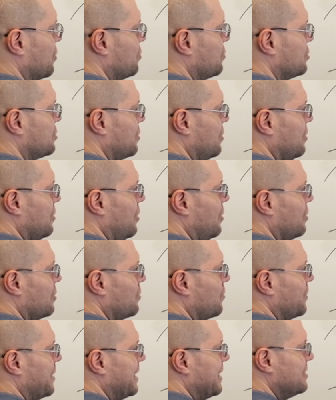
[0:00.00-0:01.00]
goes a
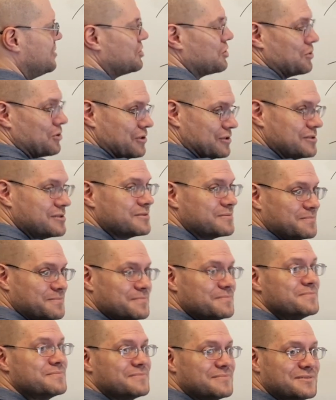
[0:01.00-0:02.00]
long way towards
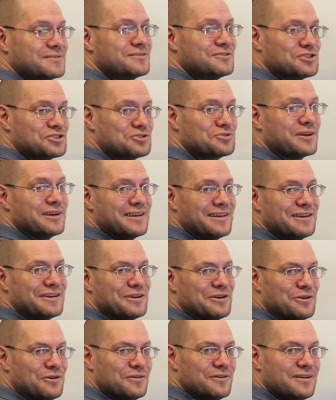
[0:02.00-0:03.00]
straight, you
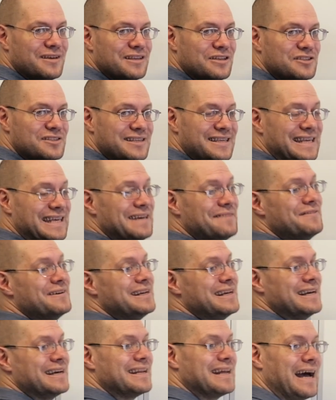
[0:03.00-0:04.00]
know,
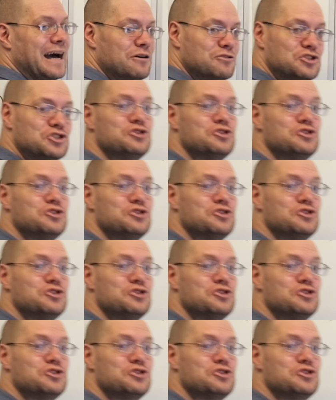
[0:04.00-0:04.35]
evening it out,